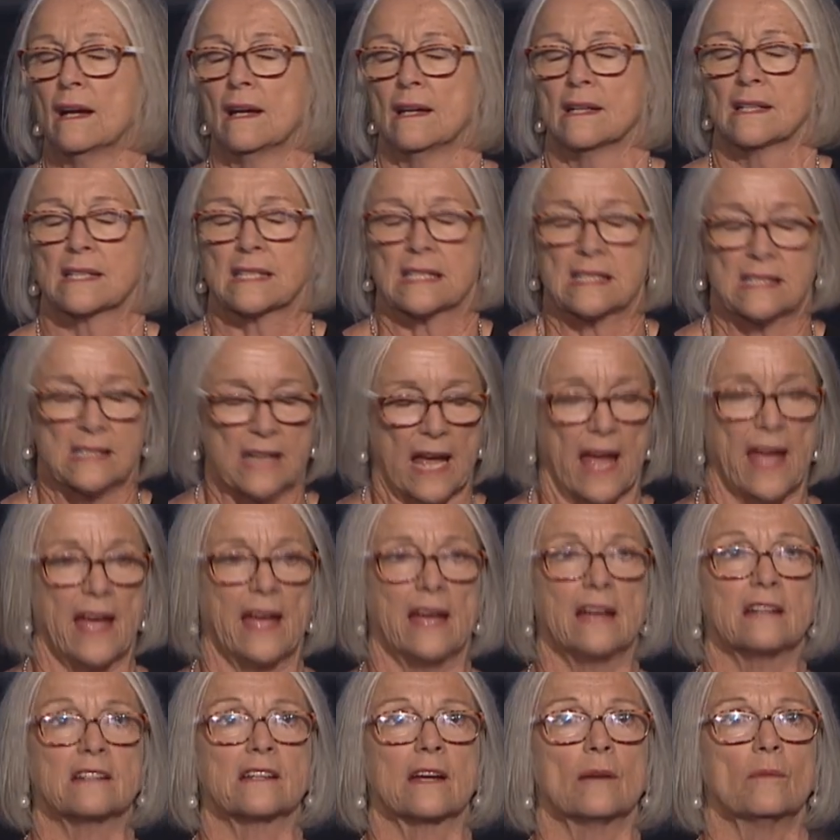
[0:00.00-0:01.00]

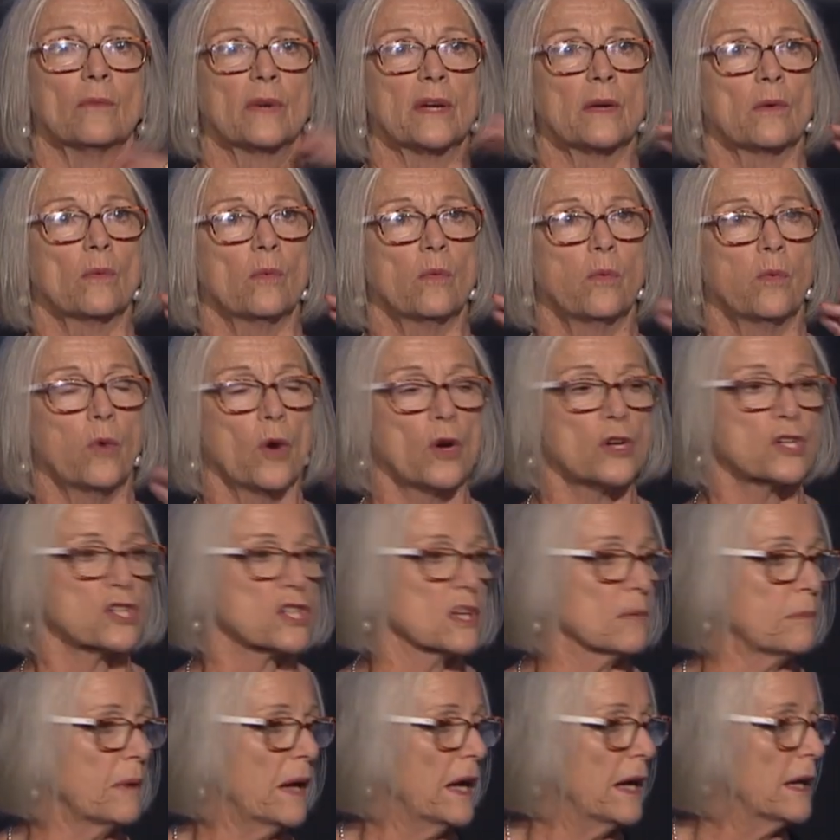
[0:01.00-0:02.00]
stand and we
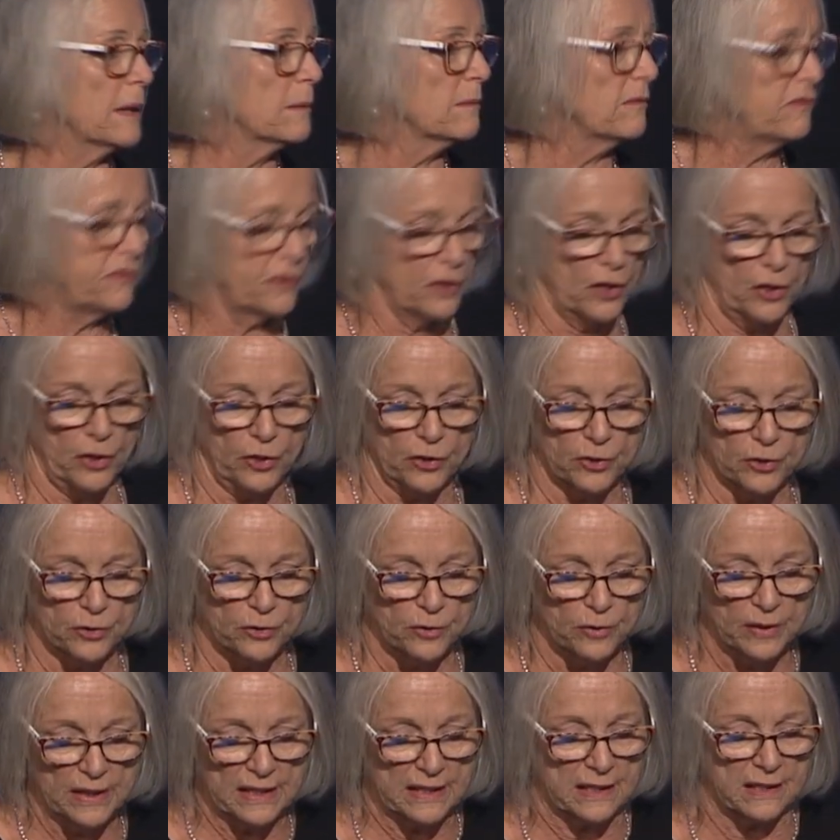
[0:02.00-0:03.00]
worship Him for who
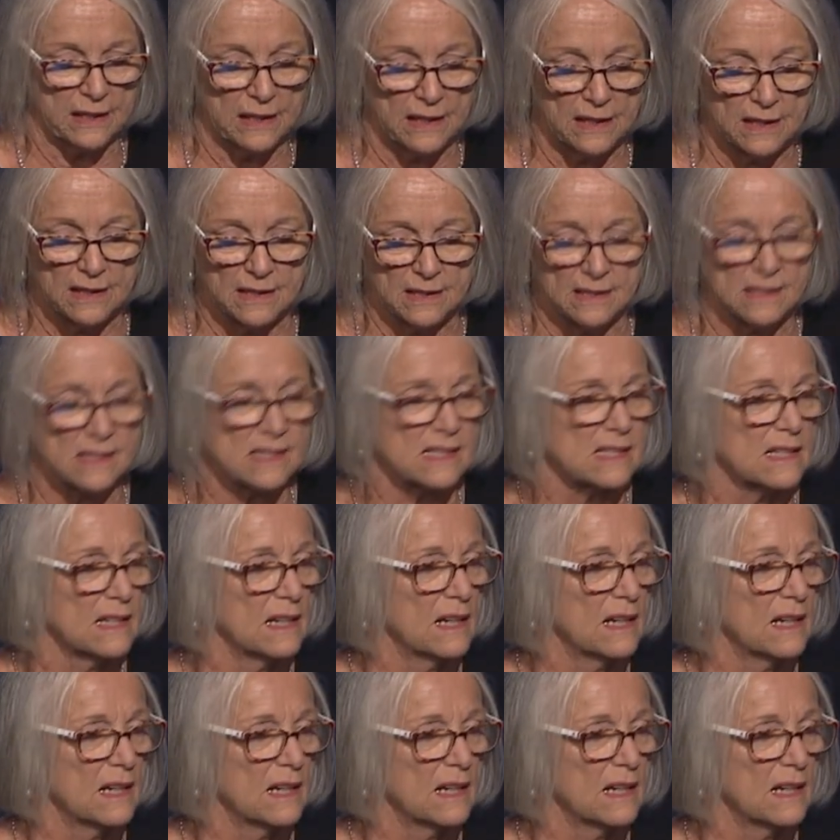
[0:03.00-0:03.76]
He is.